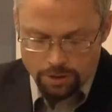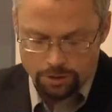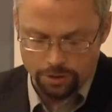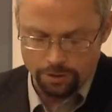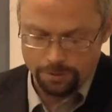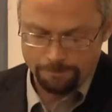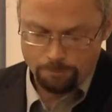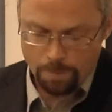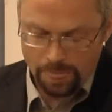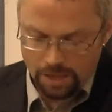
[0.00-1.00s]

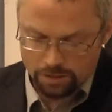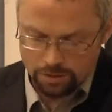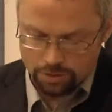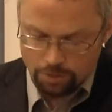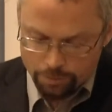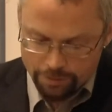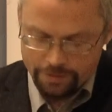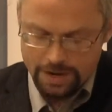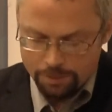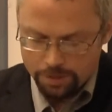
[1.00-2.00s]
So
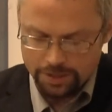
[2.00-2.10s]
we're